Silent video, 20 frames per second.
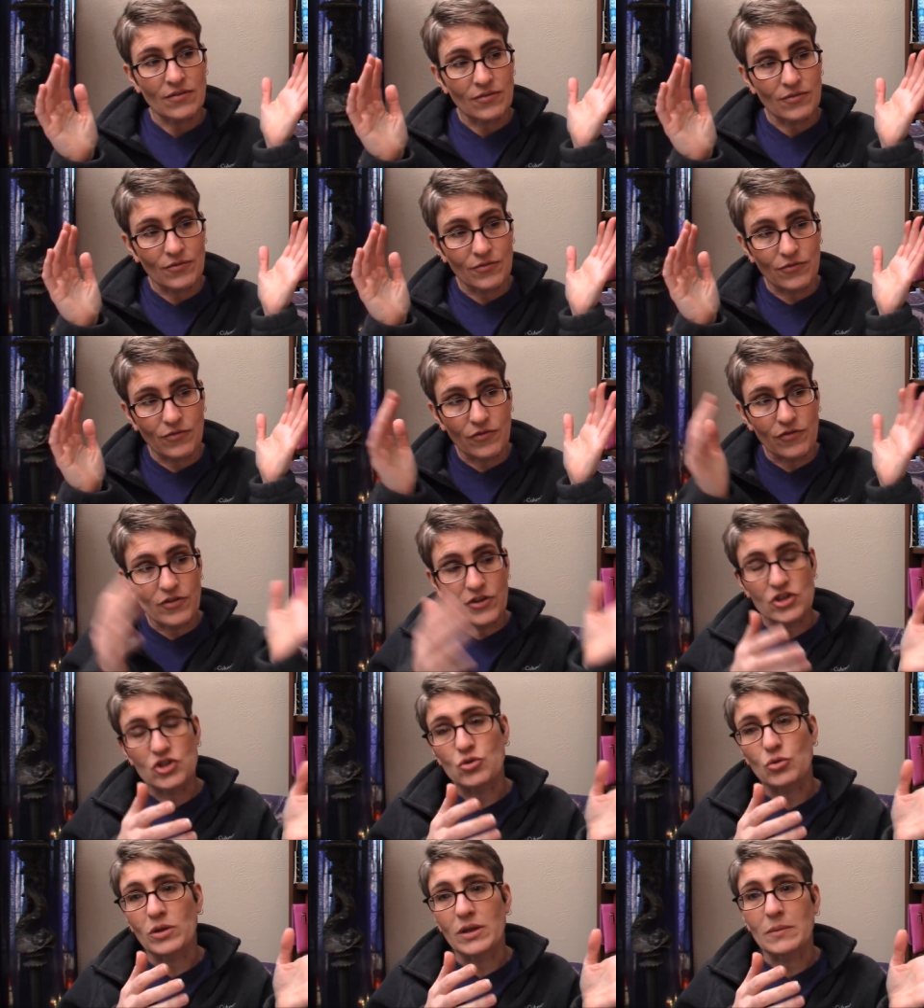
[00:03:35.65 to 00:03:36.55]

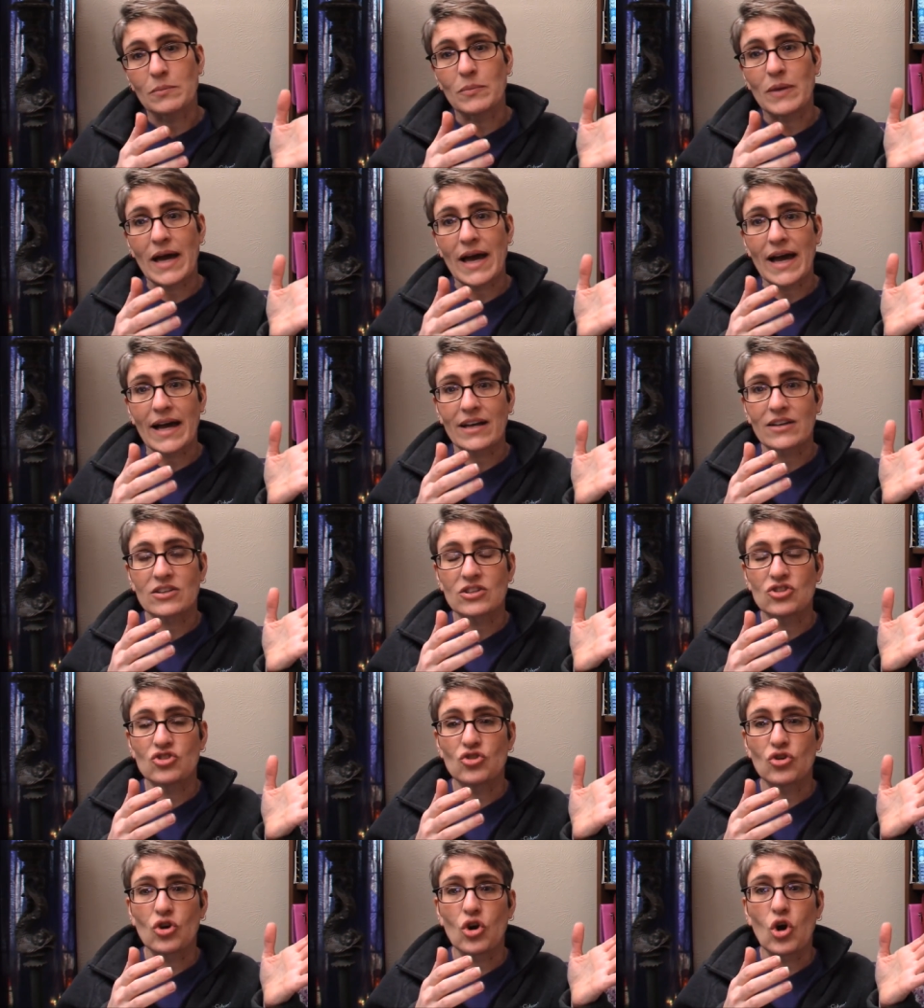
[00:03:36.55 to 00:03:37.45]
visual impact in
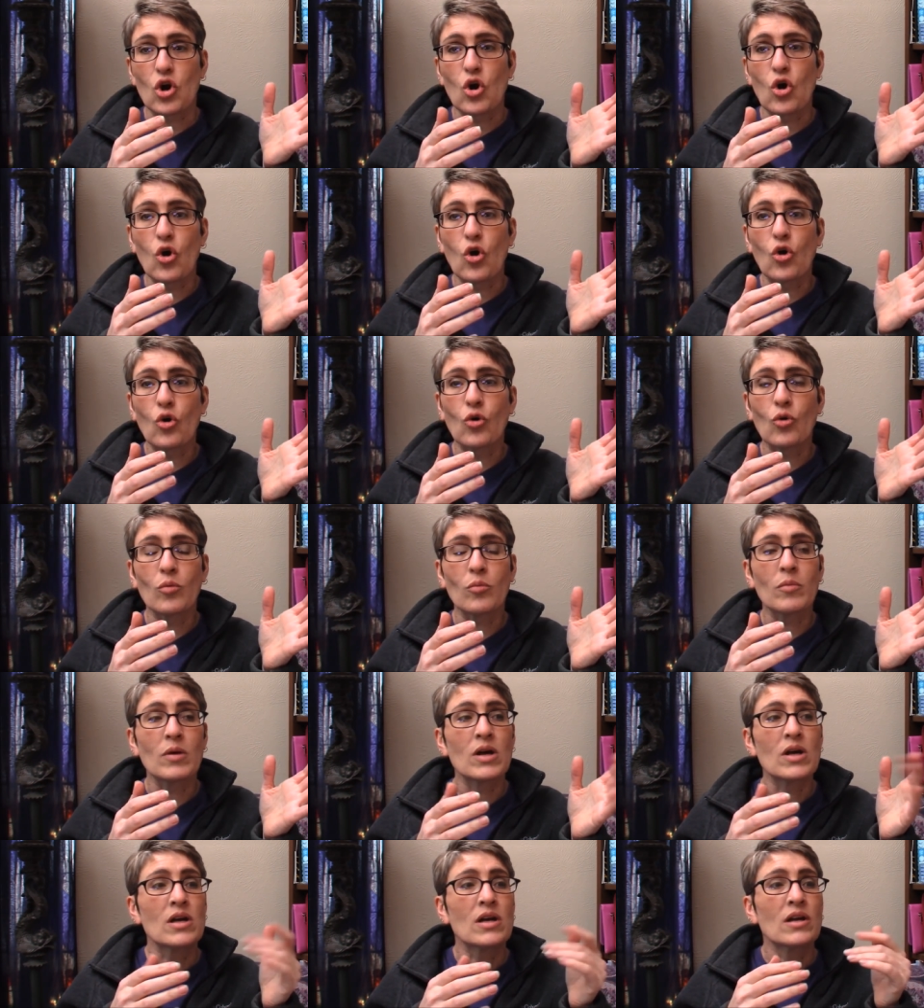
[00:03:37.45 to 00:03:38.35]
your
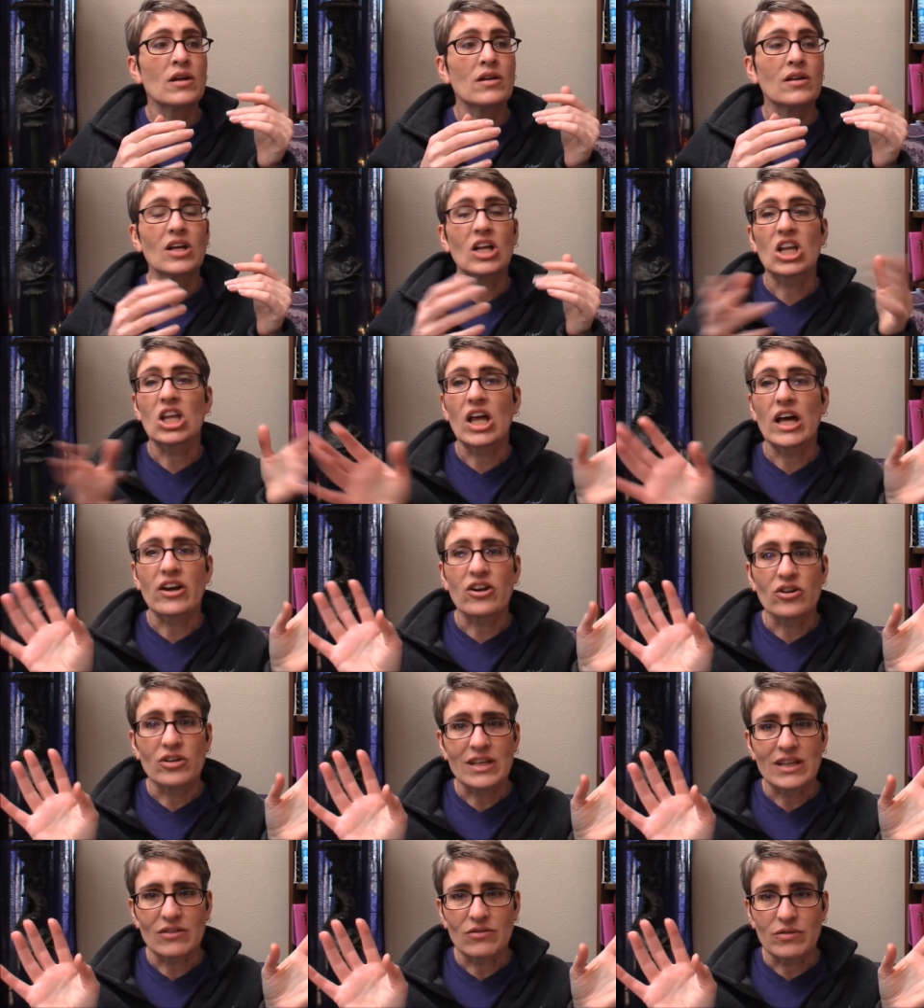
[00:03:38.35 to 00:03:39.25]
home, clutter,
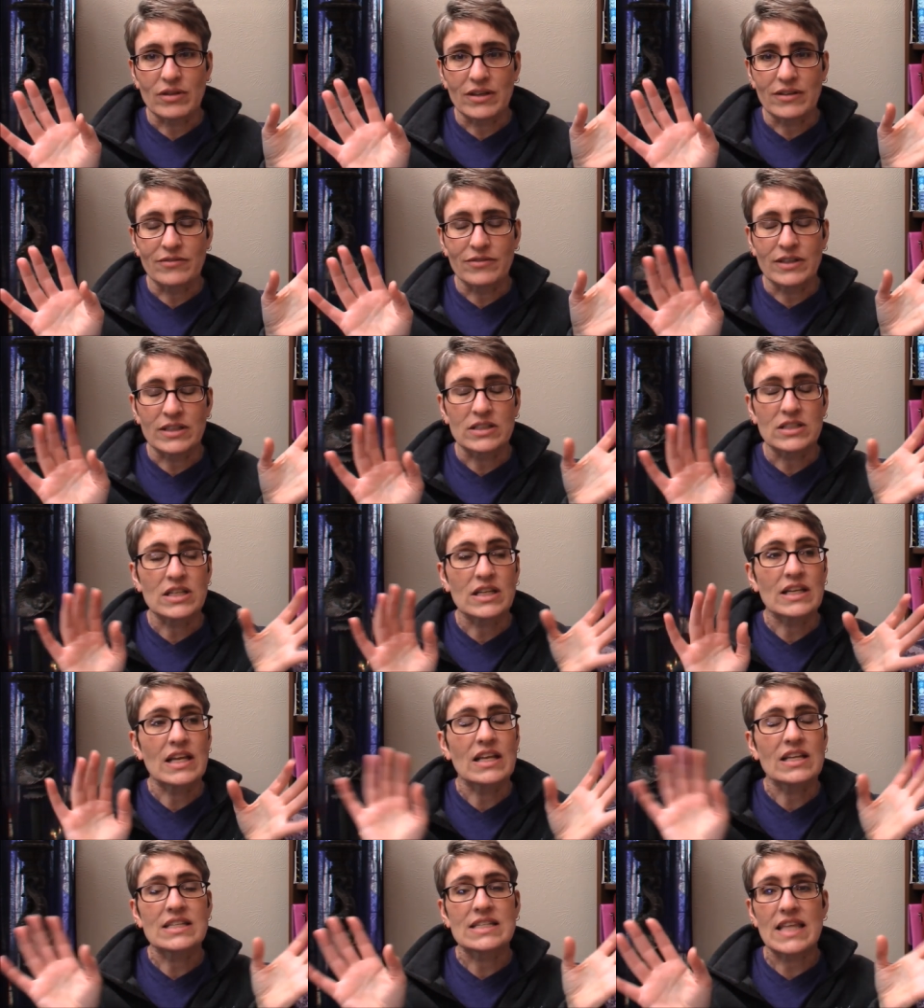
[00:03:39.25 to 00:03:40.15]
get rid of it.
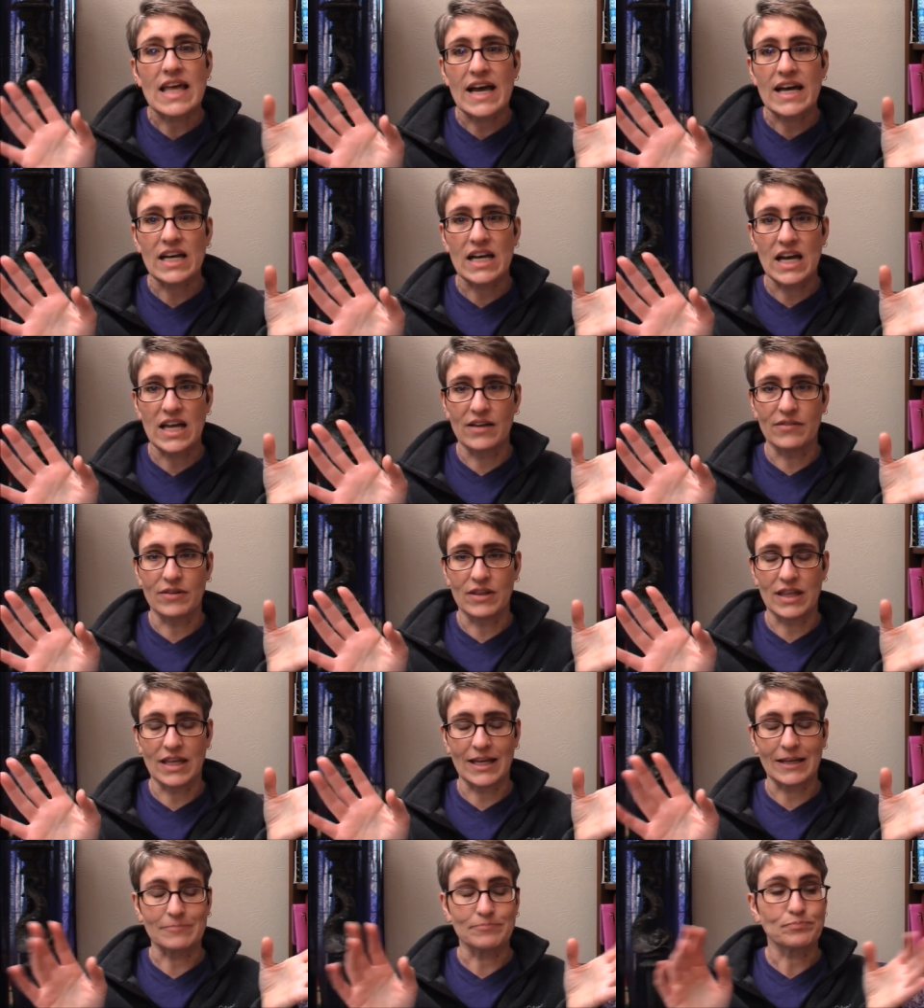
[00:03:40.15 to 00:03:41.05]
It's that kind of a
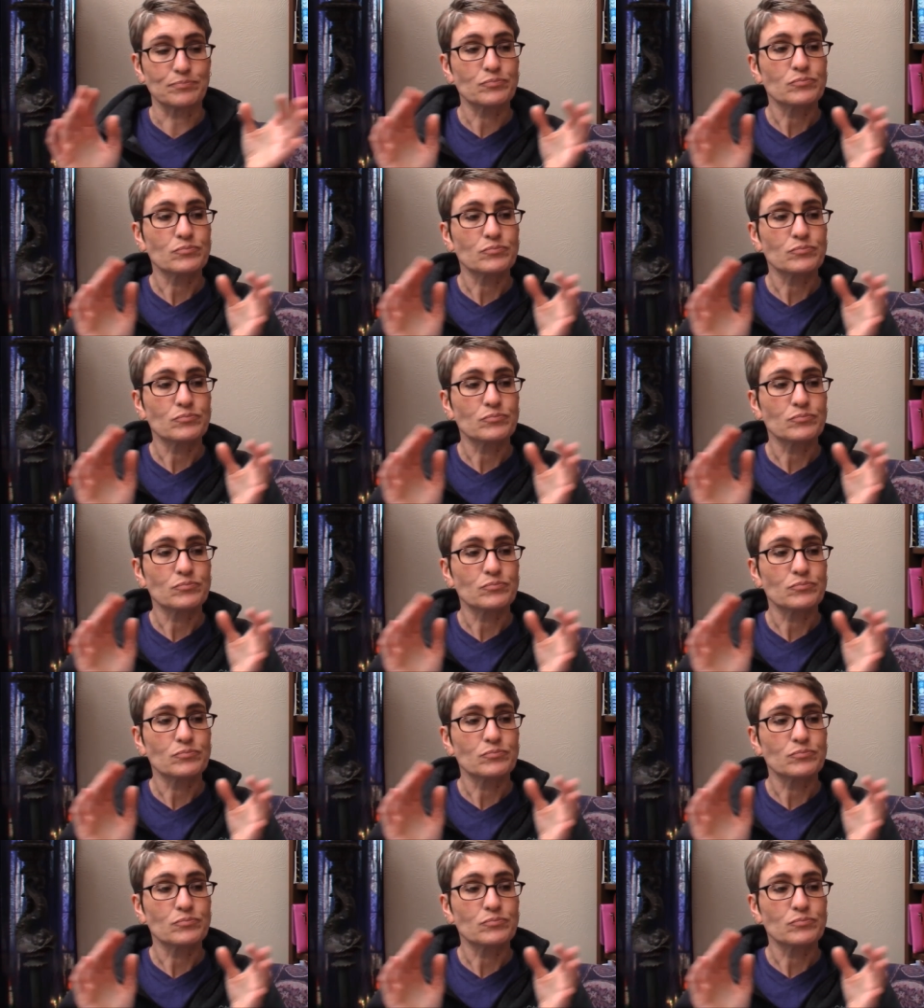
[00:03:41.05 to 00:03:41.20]
thing.